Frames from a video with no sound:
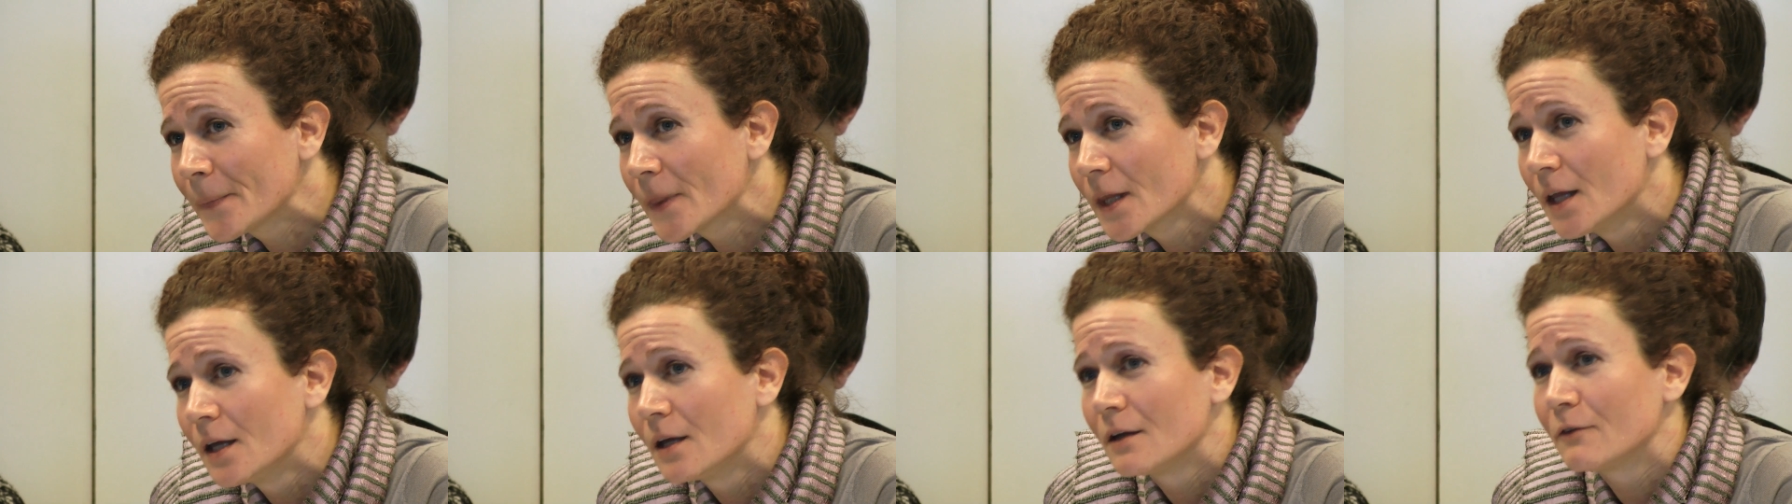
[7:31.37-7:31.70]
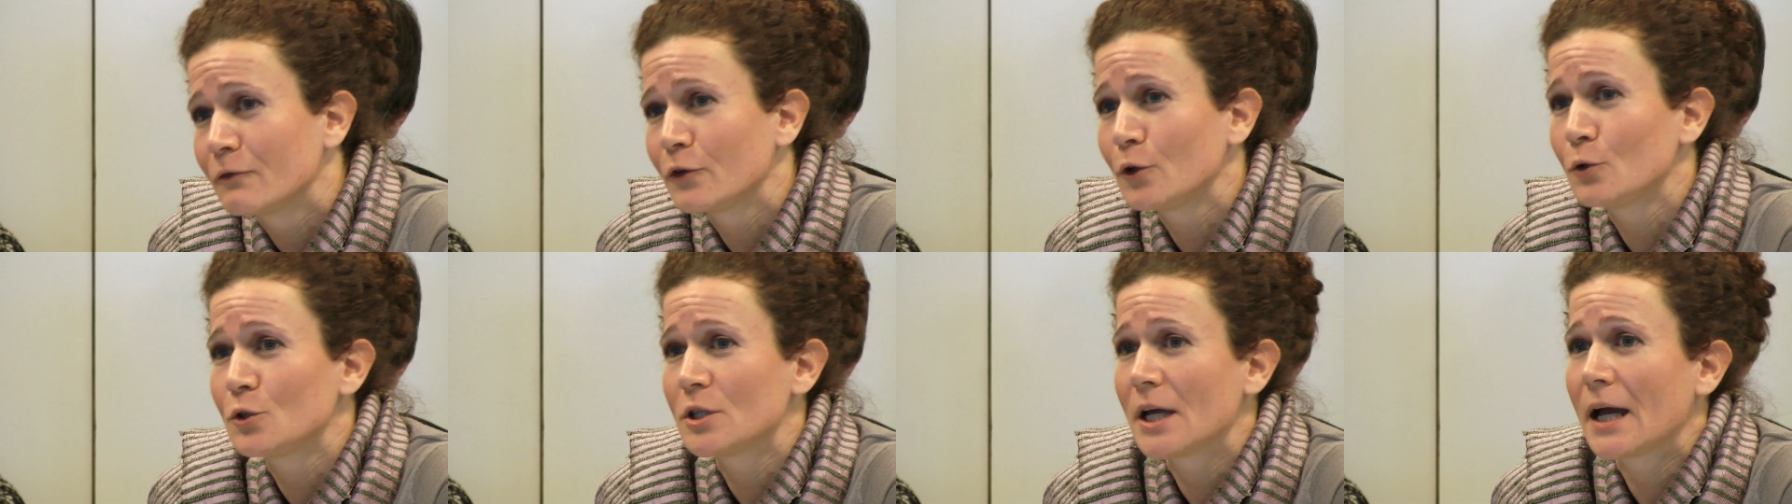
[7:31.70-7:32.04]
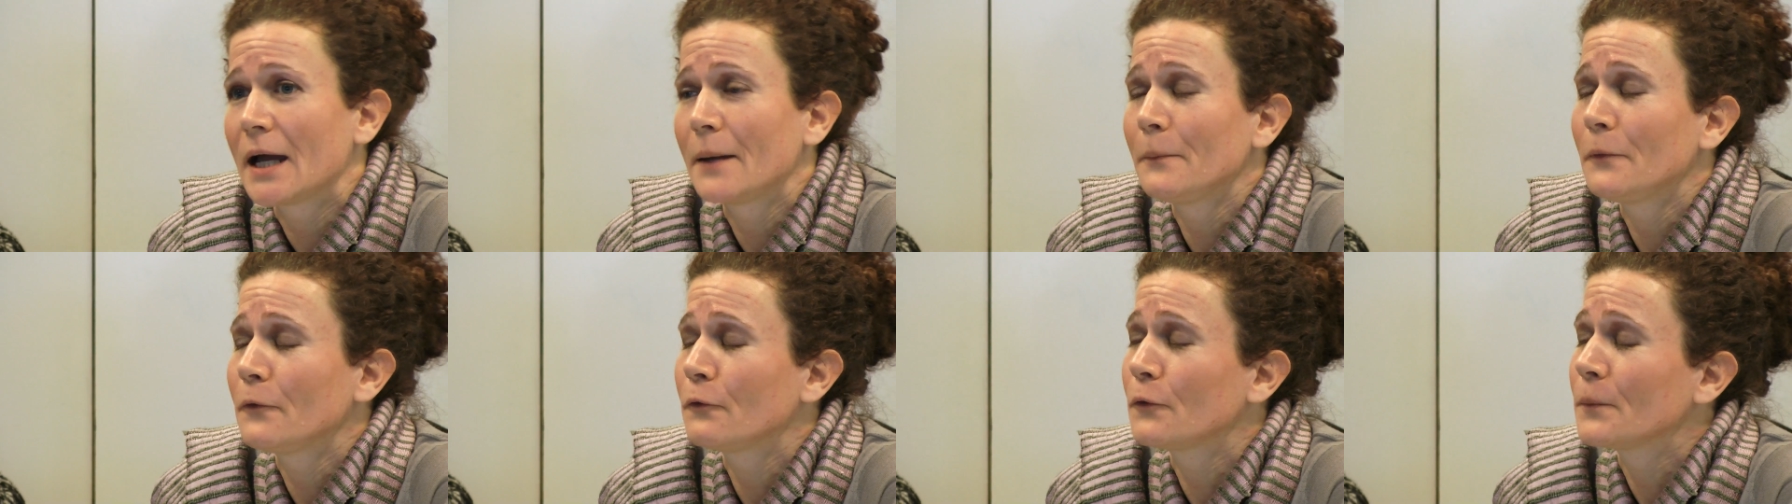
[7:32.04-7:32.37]
a few
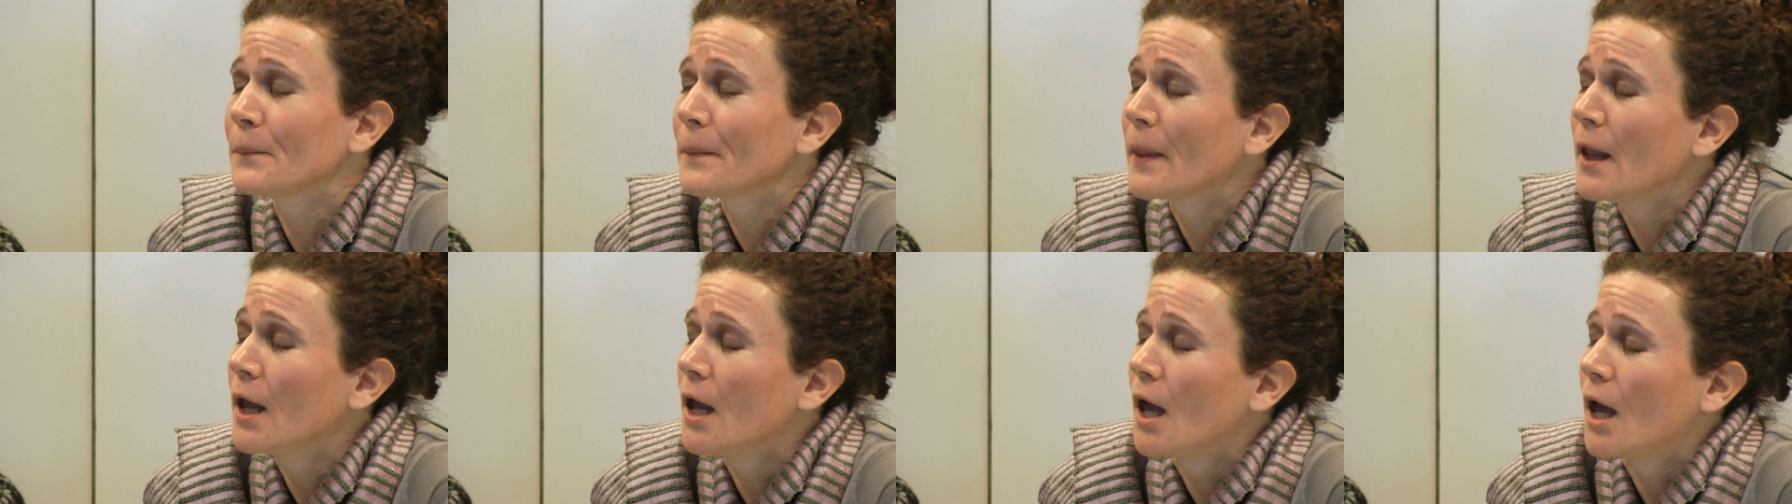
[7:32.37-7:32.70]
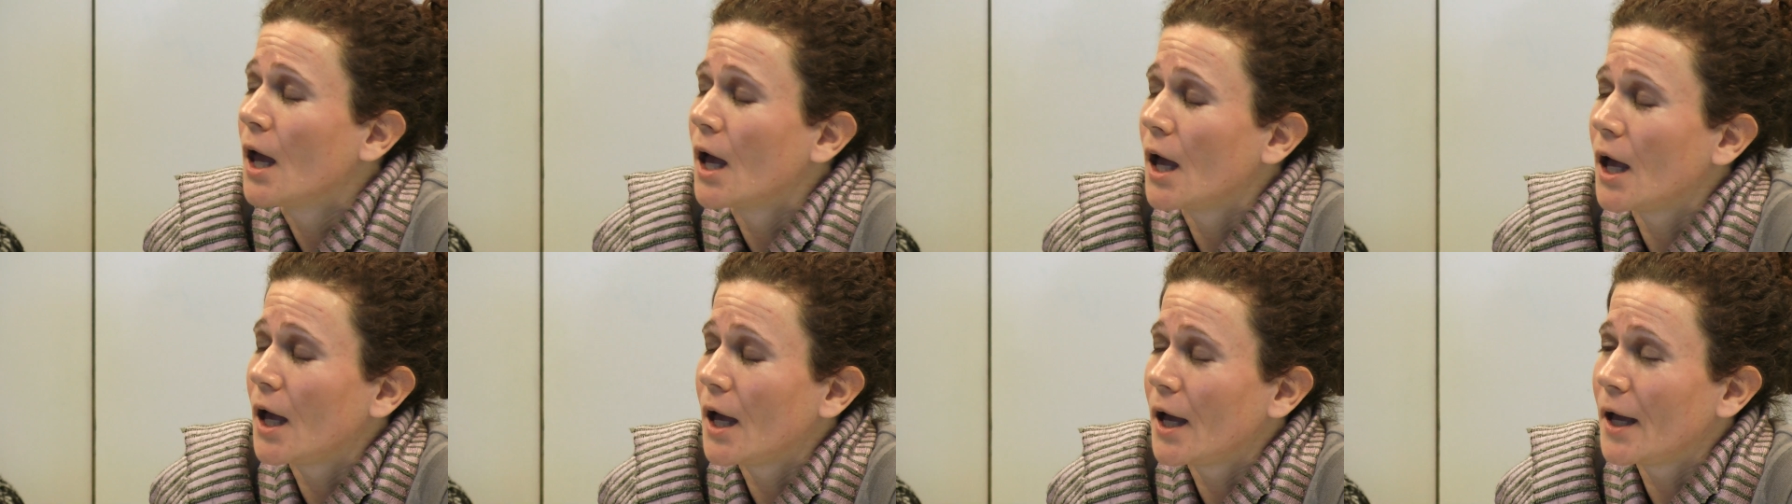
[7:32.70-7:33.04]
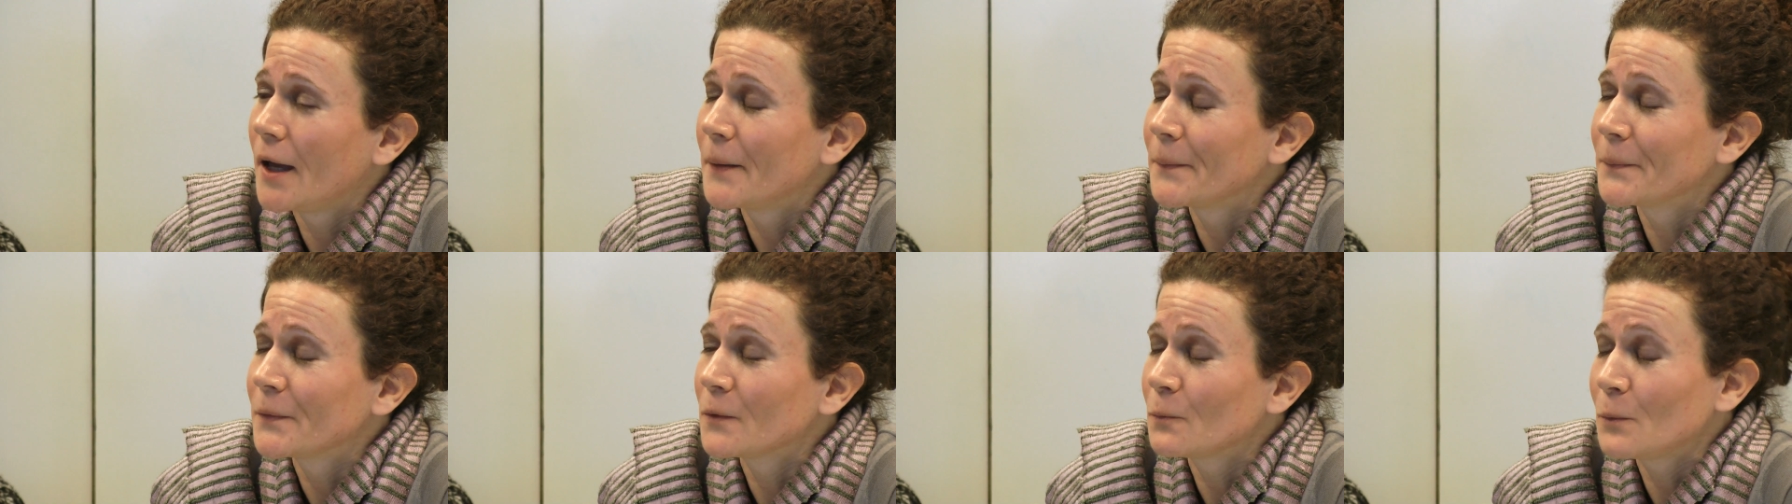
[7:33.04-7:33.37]
times,
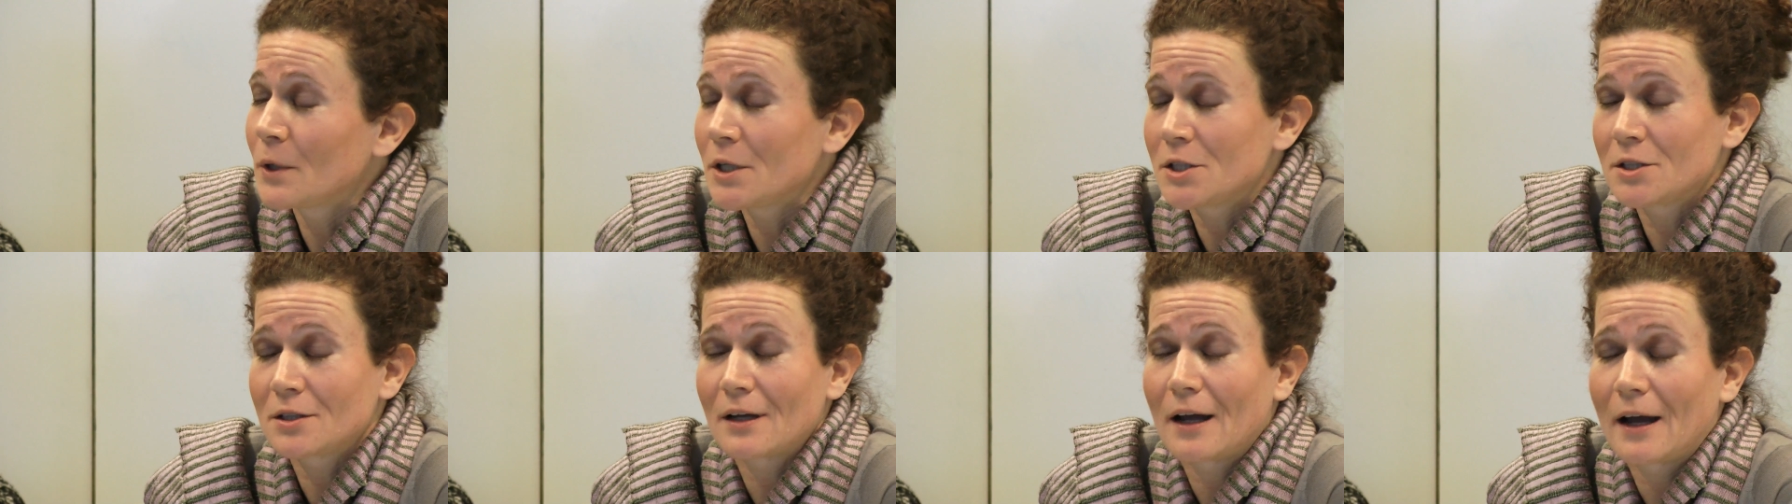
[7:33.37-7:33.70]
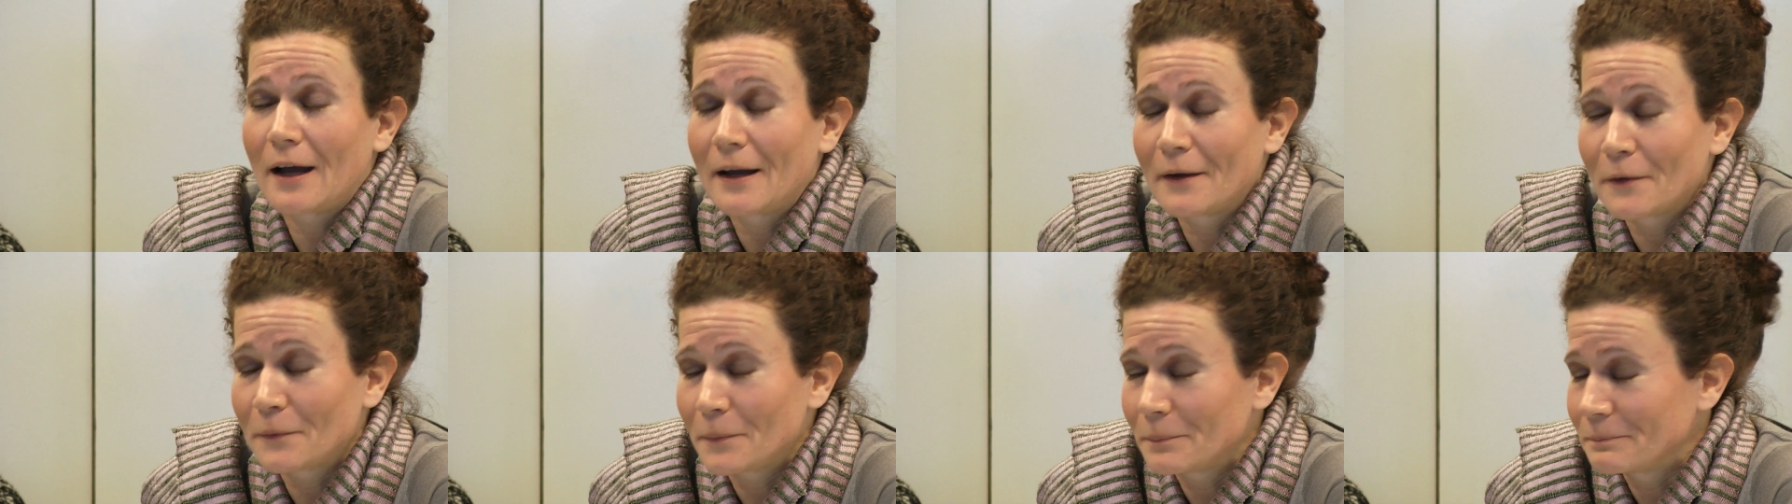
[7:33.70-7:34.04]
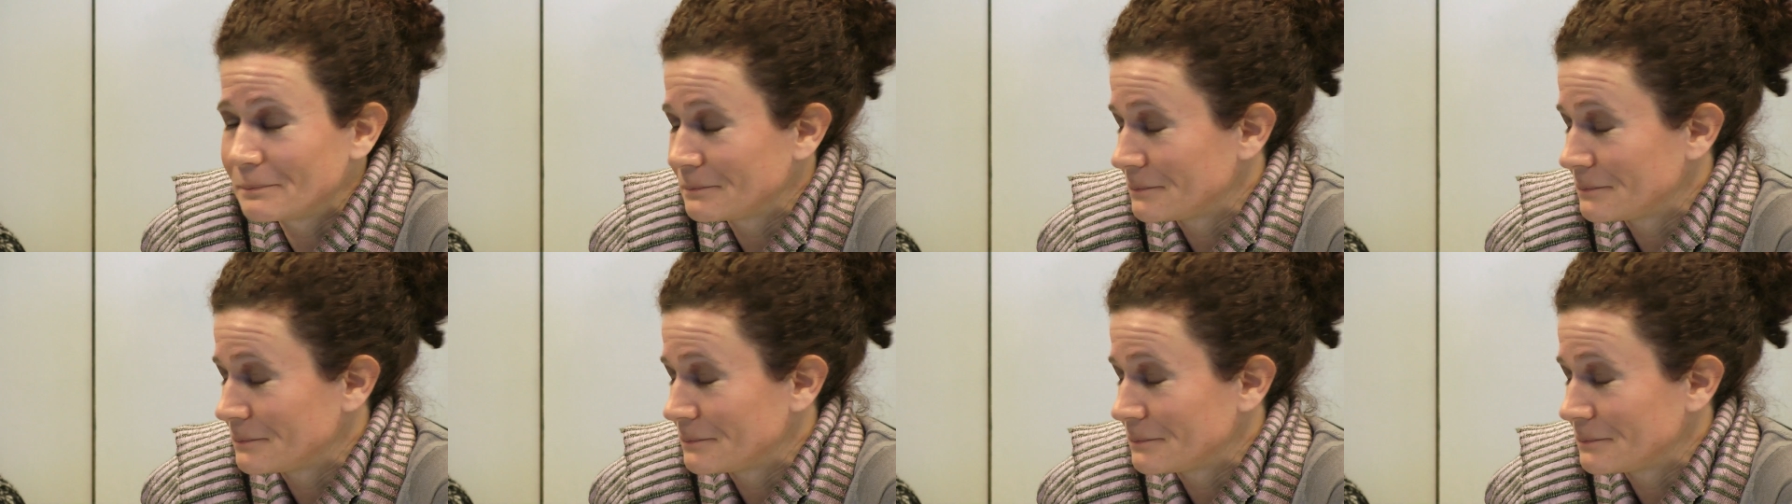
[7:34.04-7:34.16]
which are